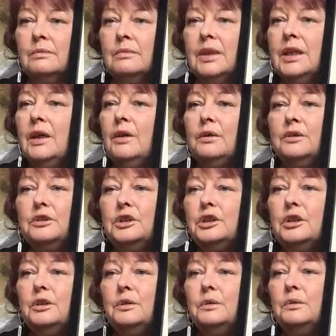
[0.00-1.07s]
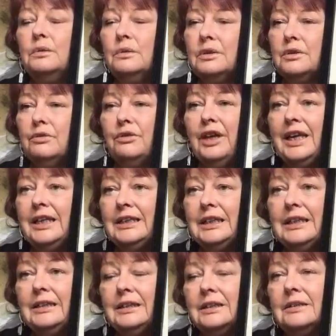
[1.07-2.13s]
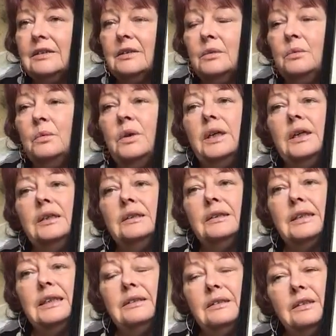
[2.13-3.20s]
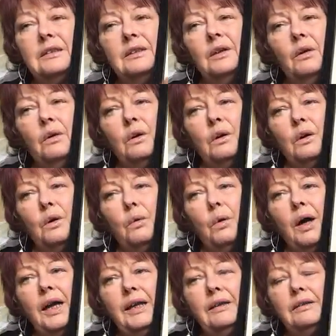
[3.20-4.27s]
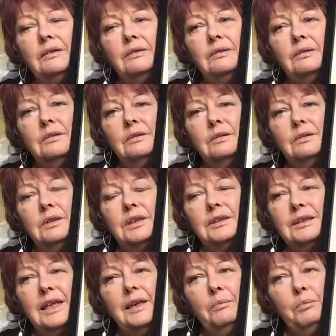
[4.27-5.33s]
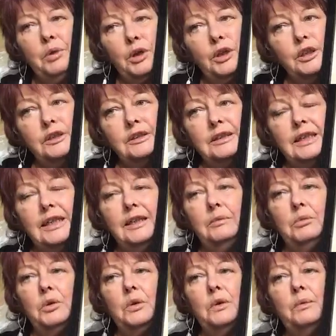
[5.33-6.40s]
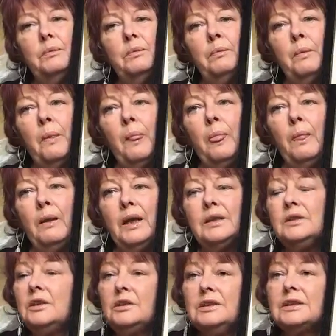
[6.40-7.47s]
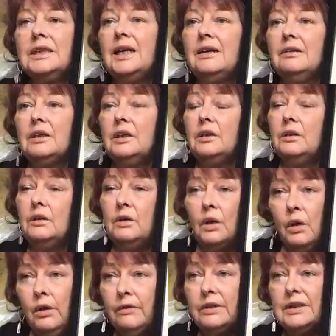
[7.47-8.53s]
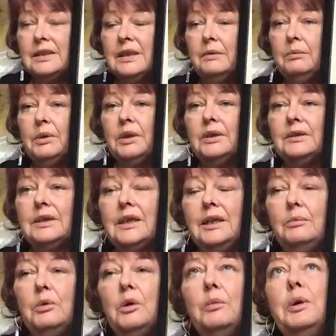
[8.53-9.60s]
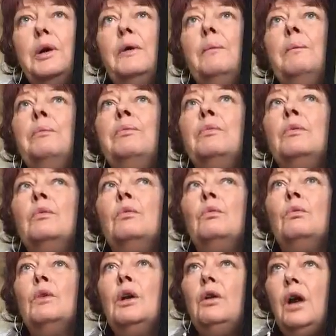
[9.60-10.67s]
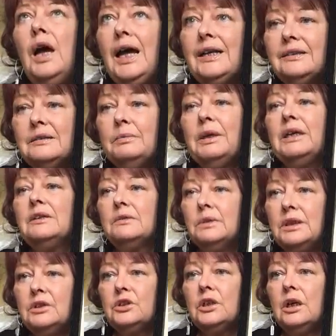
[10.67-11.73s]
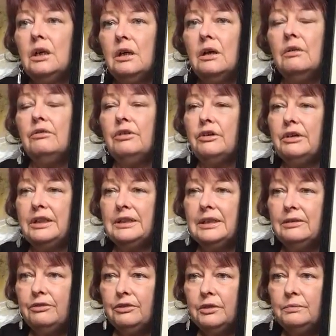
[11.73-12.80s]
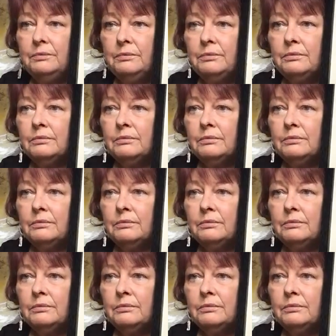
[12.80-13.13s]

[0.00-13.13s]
The old you has faded in some ways. It's not quite the same person anymore. That's not to say that you're not the same person anymore, but there are aspects which are very different.